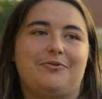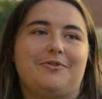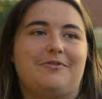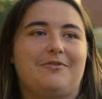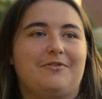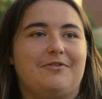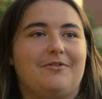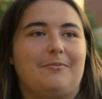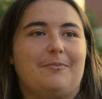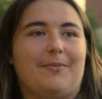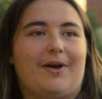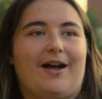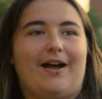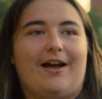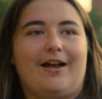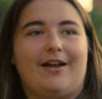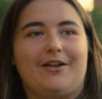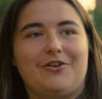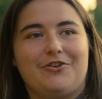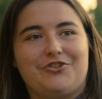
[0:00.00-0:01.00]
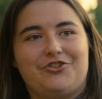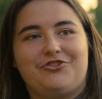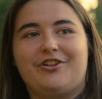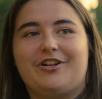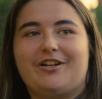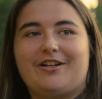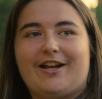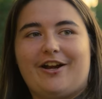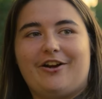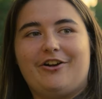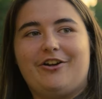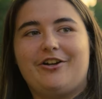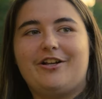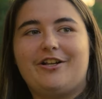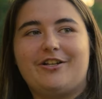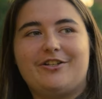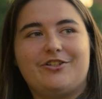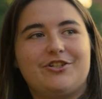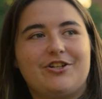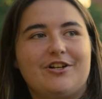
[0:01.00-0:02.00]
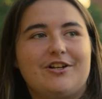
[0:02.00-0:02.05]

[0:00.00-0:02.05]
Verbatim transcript: with my Costa Rican heritage